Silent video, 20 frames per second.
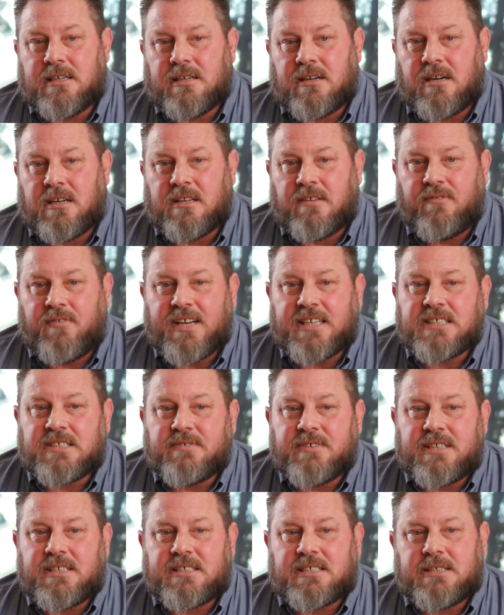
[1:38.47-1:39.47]
On the face
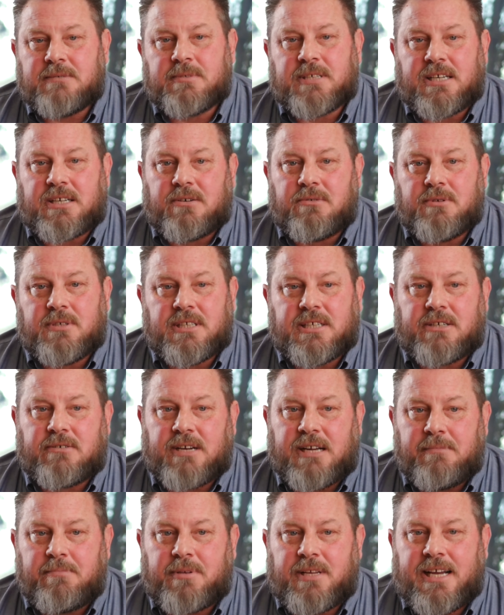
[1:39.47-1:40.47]
of it, it seems like a really
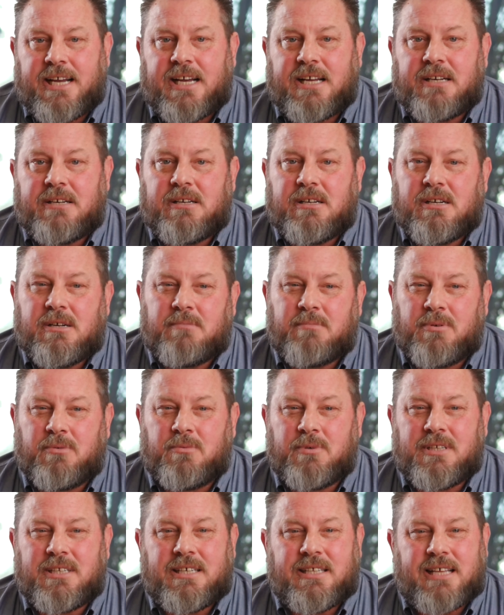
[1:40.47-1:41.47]
great plan, but
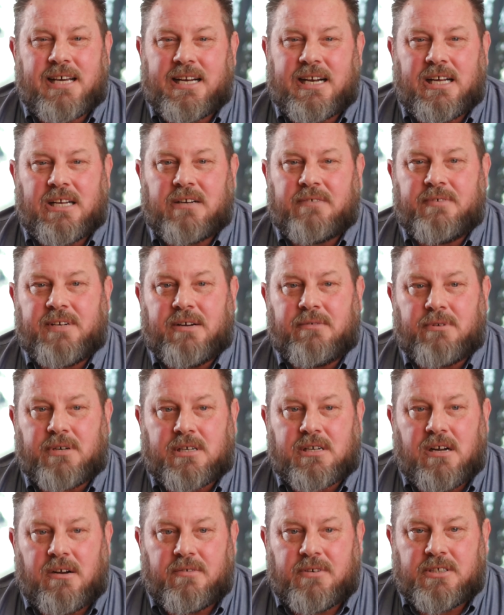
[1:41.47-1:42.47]
really that
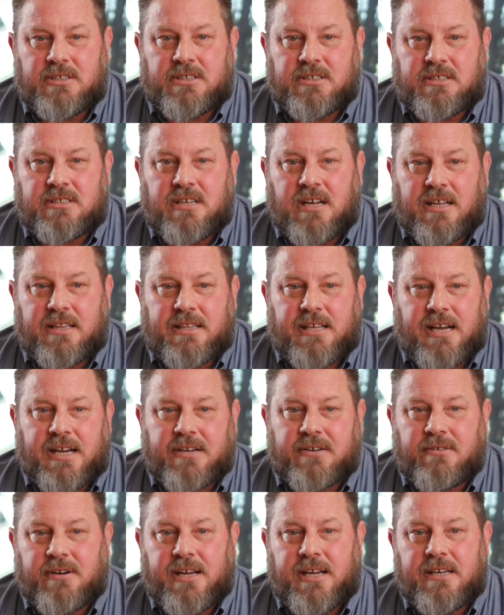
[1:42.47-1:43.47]
out-of-network coverage is not
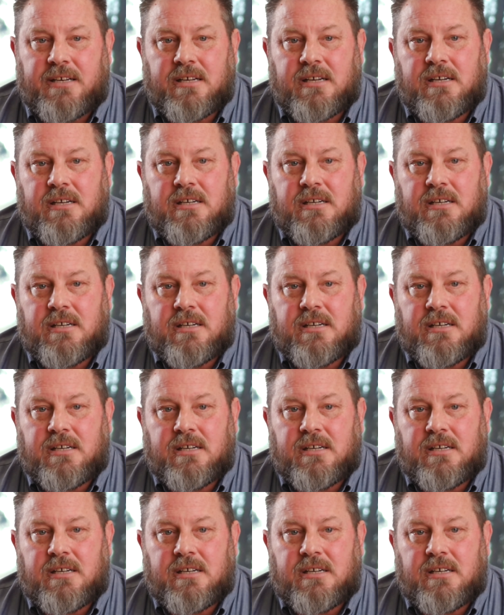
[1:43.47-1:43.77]
that great.